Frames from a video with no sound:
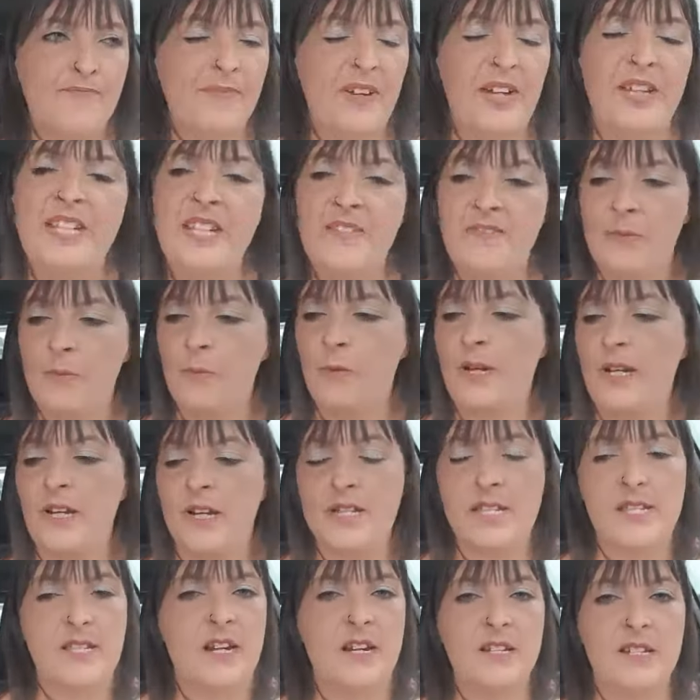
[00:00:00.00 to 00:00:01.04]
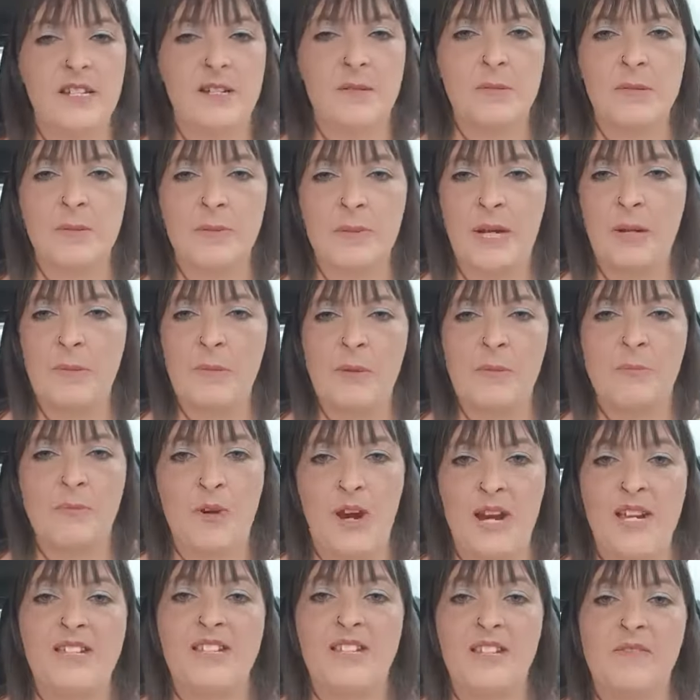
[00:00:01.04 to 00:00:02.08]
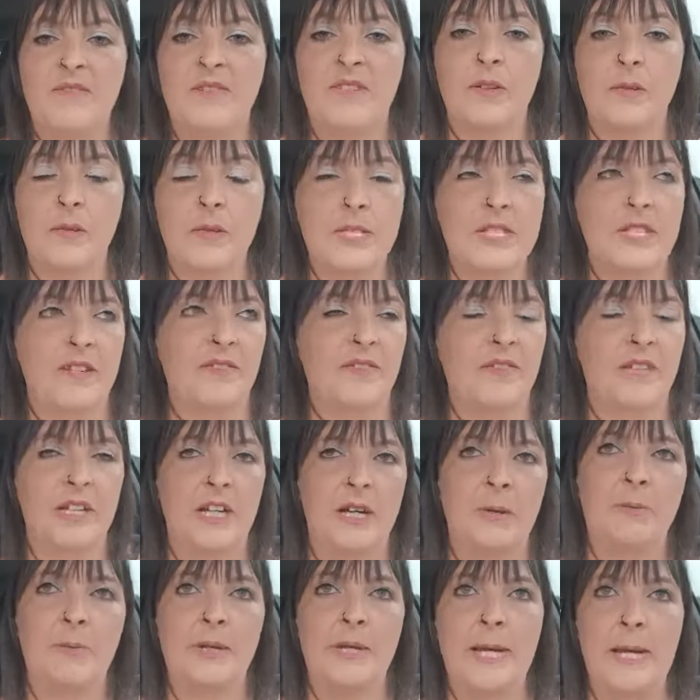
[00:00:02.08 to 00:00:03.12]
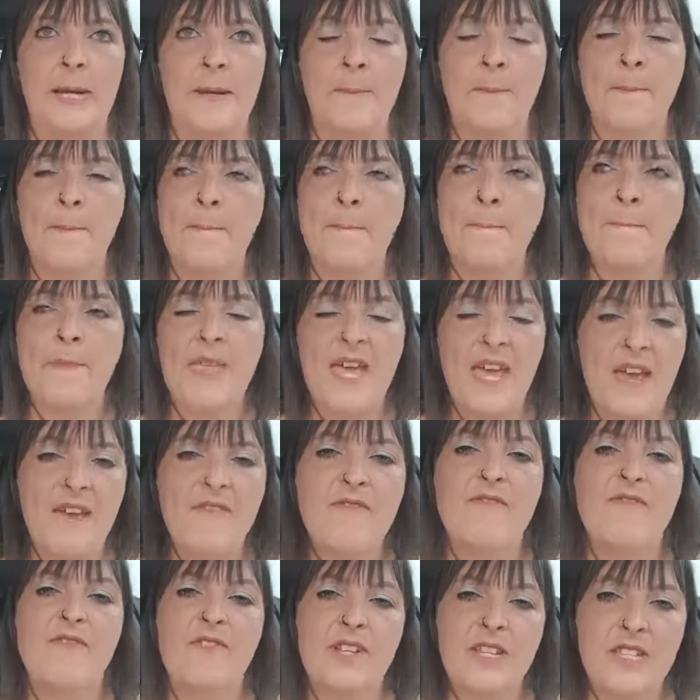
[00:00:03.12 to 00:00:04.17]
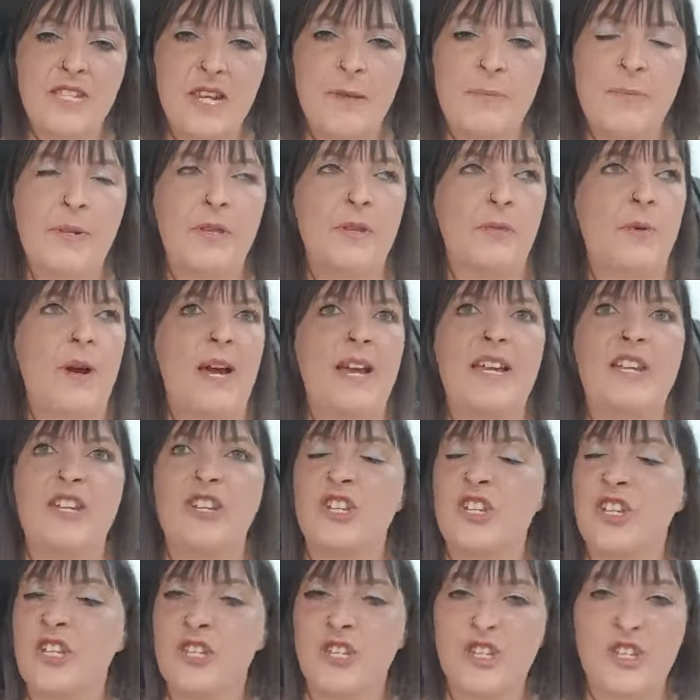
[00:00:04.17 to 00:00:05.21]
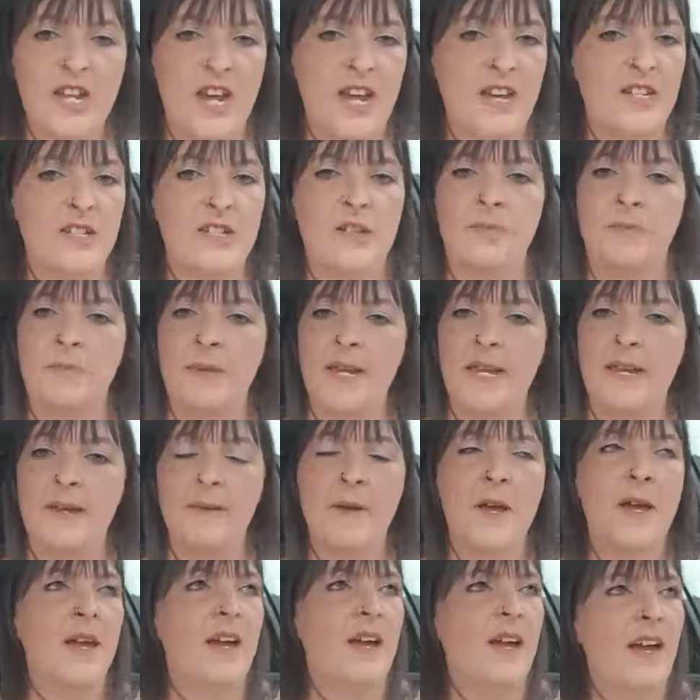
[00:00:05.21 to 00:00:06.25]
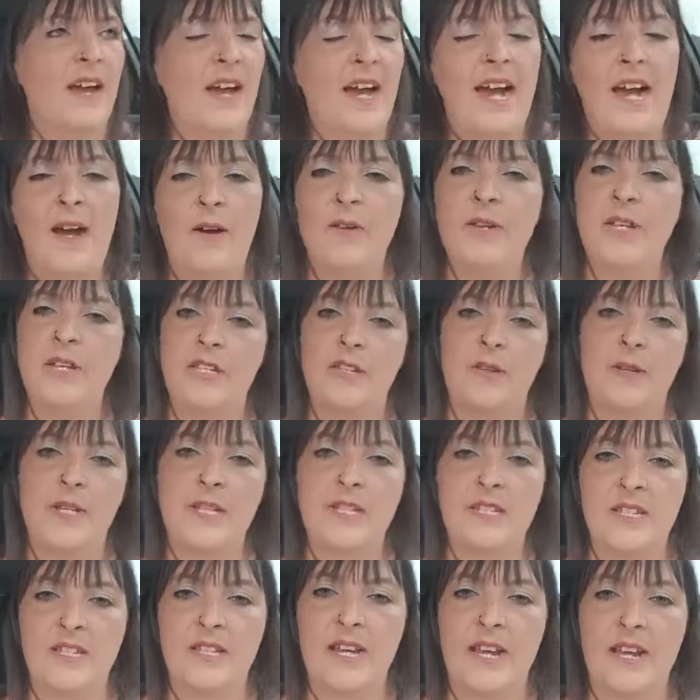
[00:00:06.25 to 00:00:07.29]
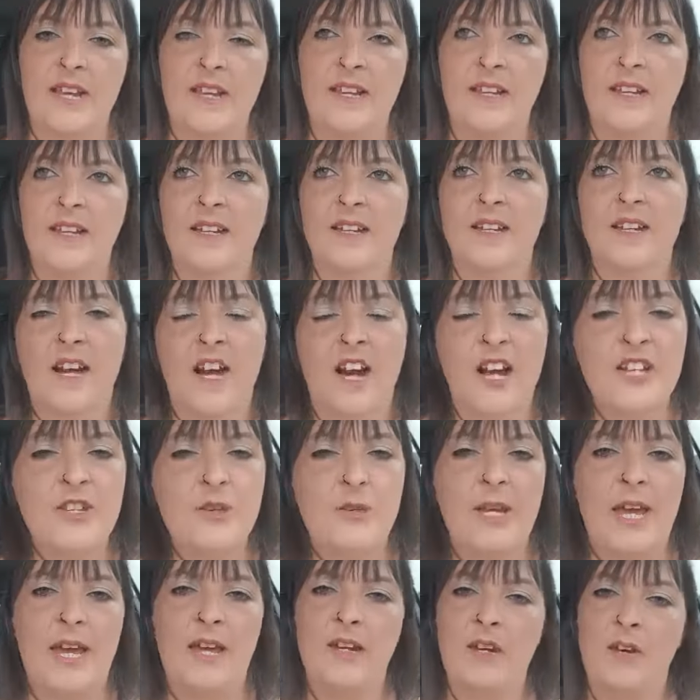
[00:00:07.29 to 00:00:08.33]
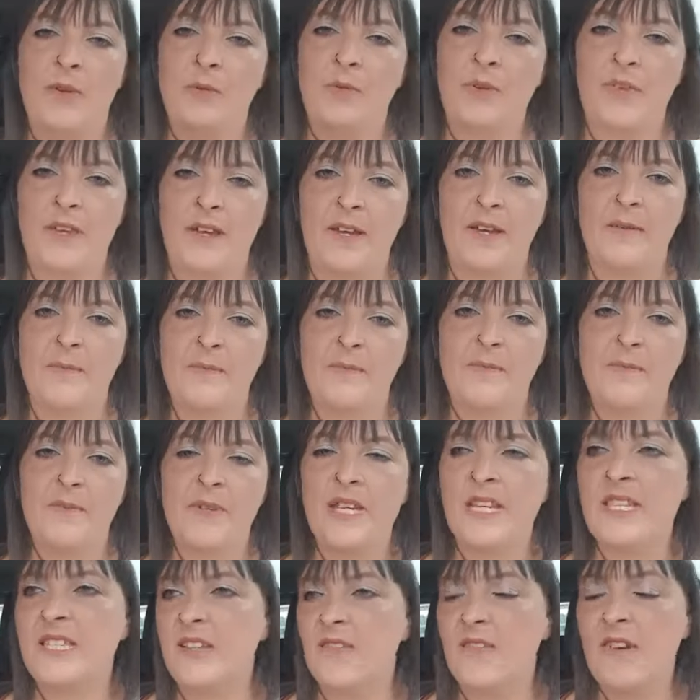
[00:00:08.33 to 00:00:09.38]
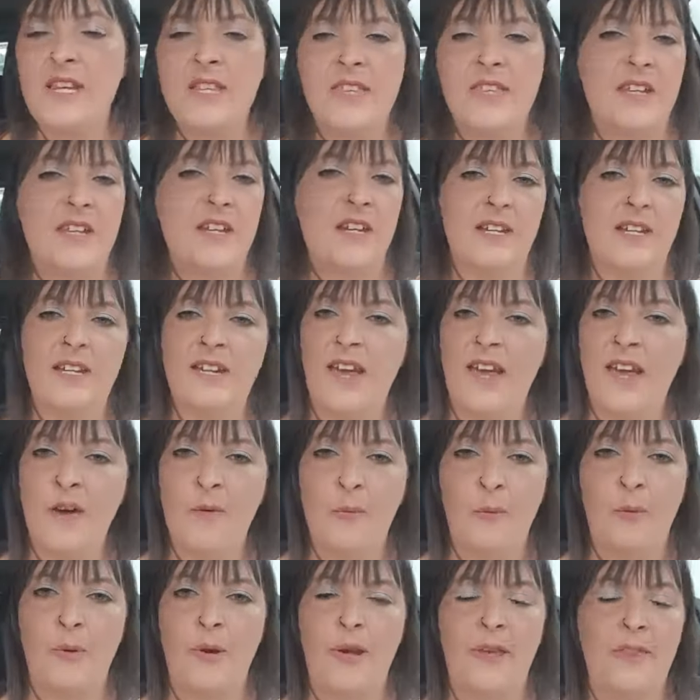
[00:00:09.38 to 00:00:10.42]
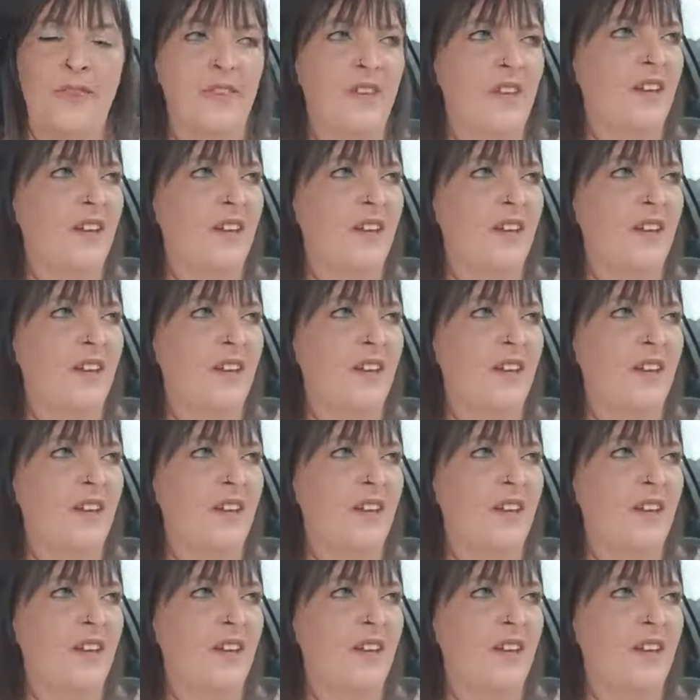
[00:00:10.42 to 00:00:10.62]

And even when I signed up to become a brand influencer for the company, every step of the way, she's checked on me. How are you doing today? Are you getting on with it? Is there anything I can help with?